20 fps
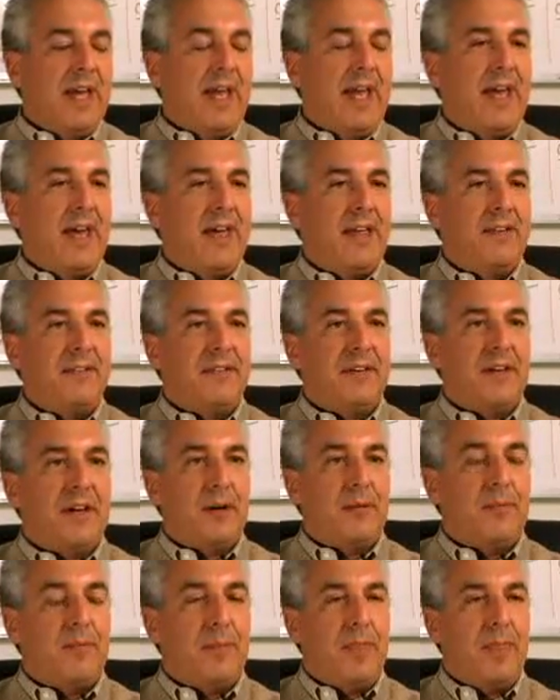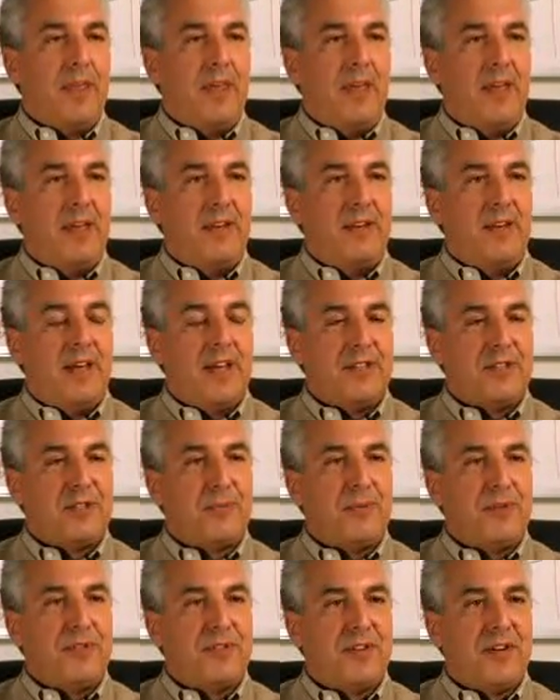And as a
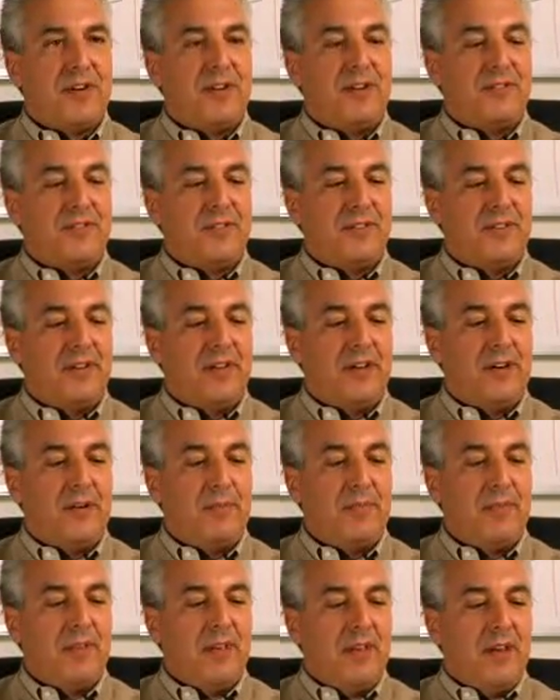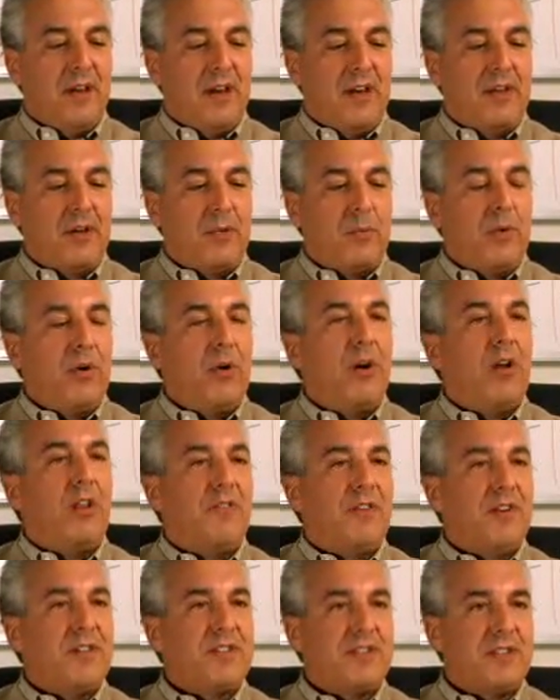result, I think all
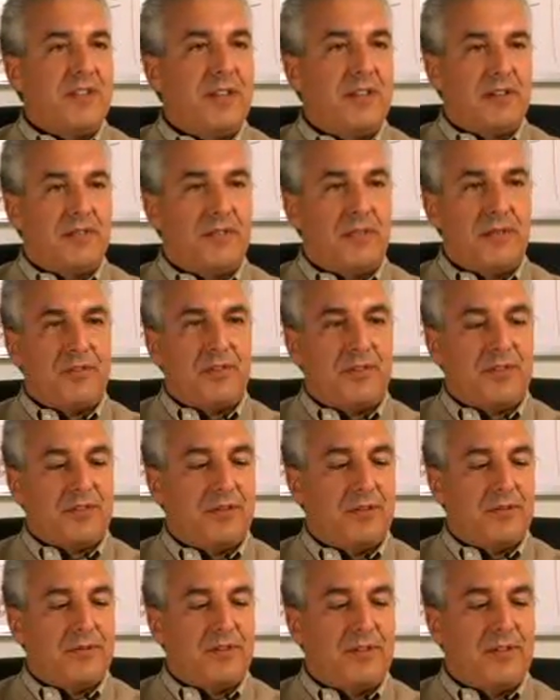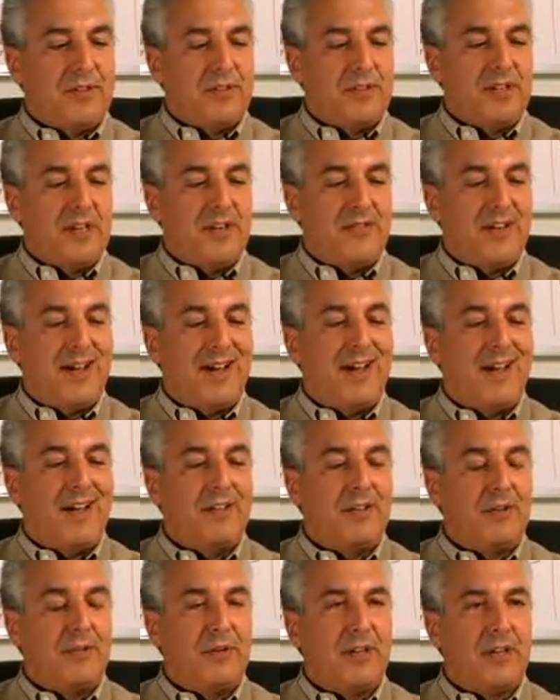of us at Conversion Associates have a high
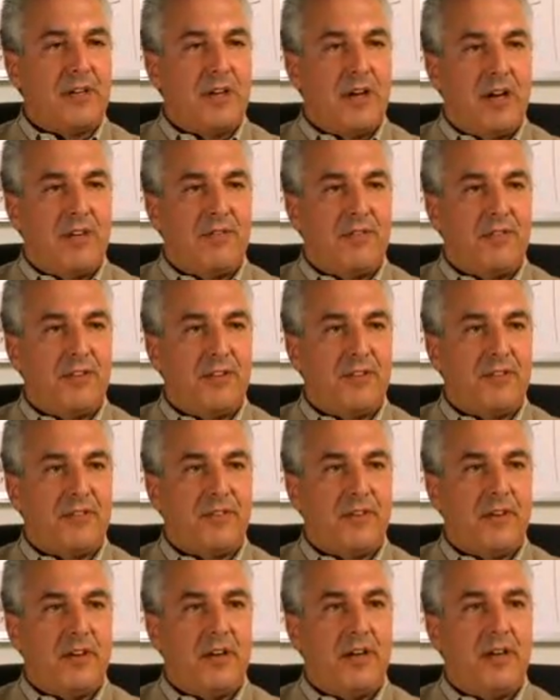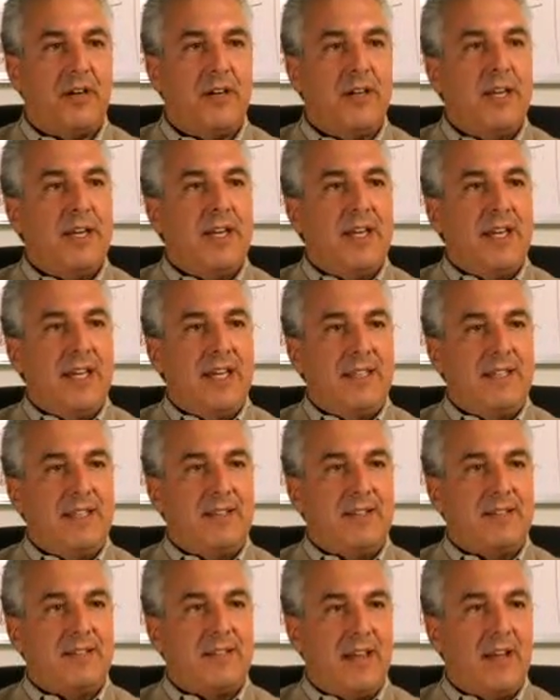degree of confidence in the
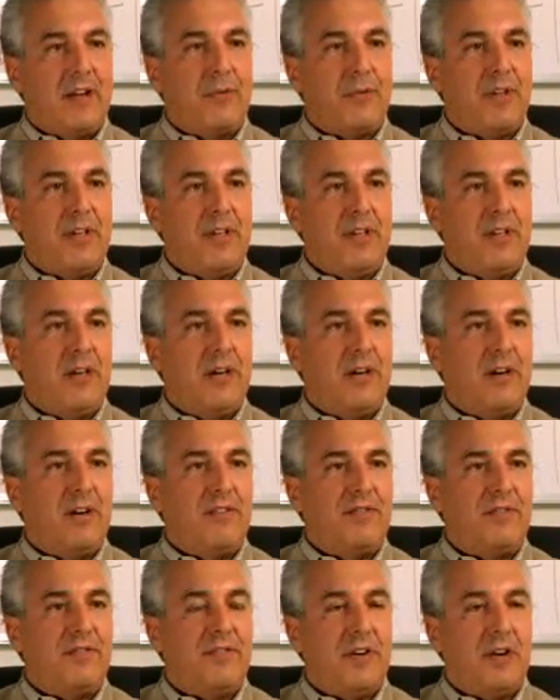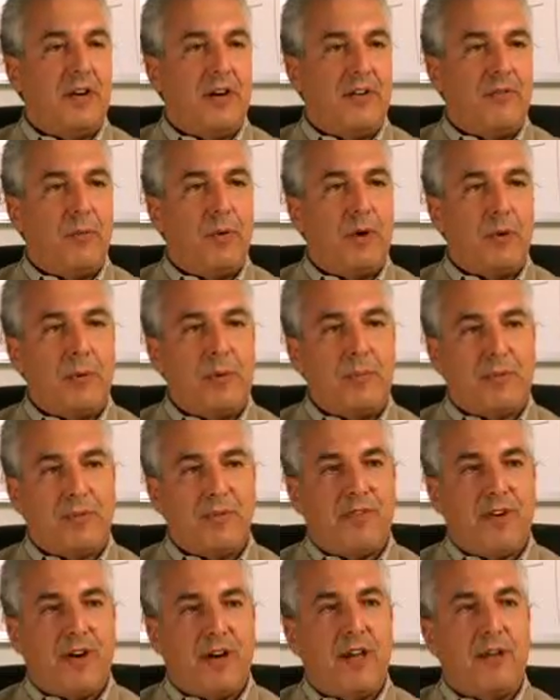integrity of what we
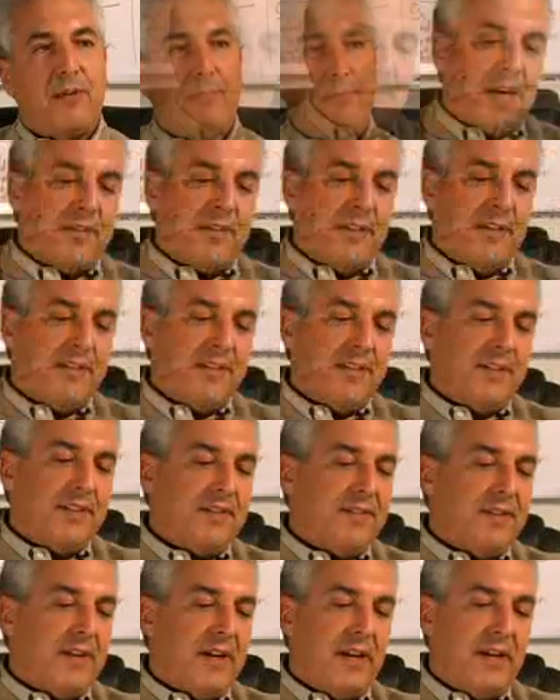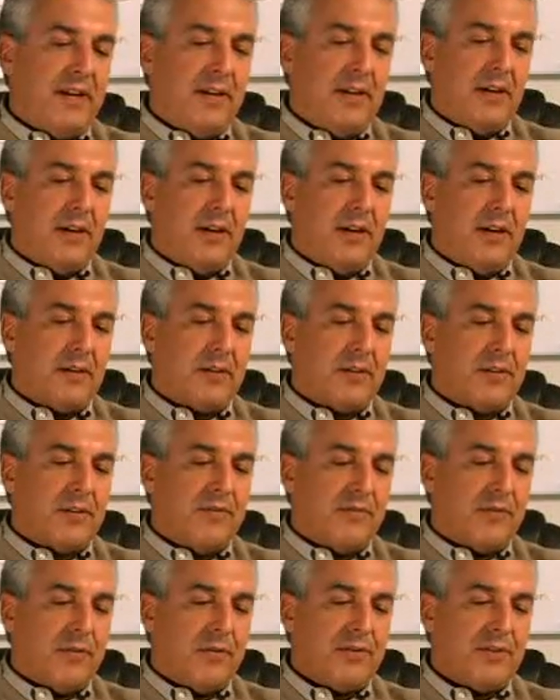provide. At the end of the day,
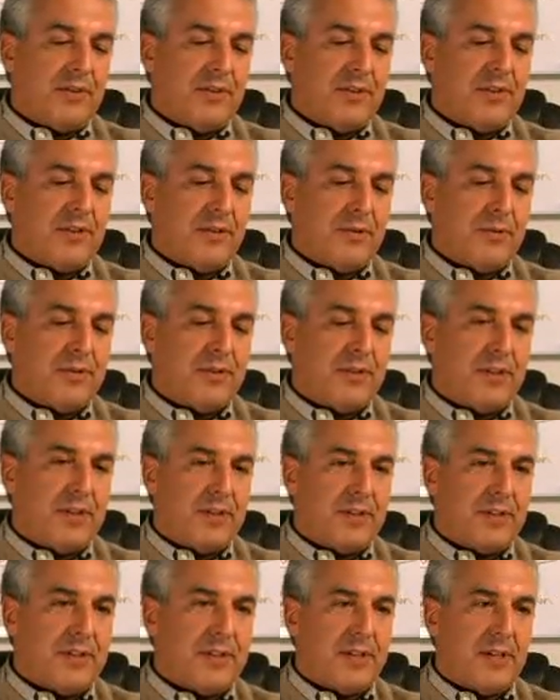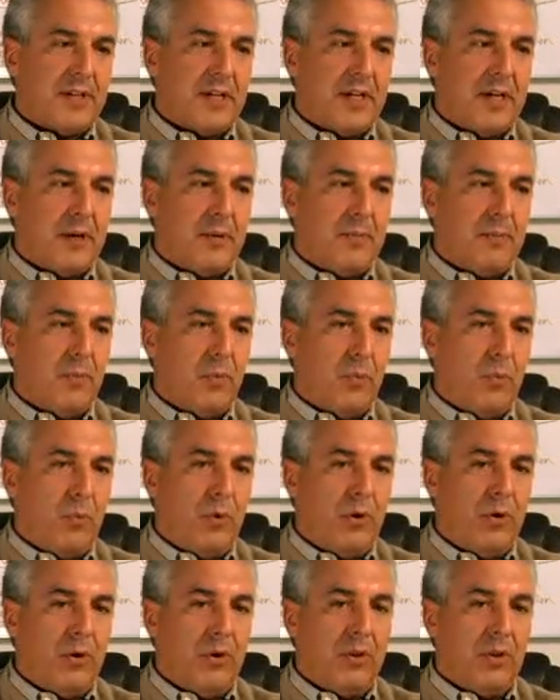Conversion Associates
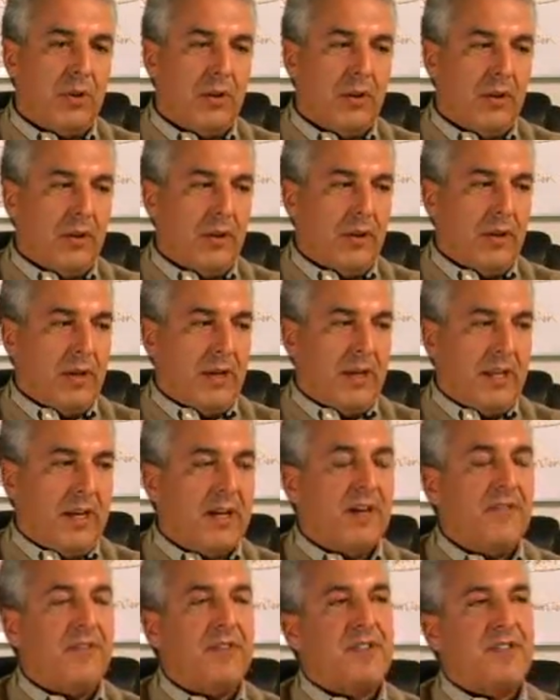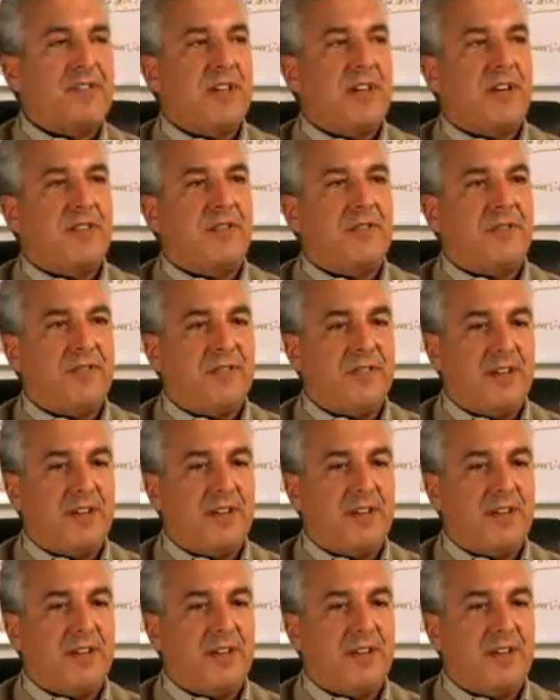will, in and of itself,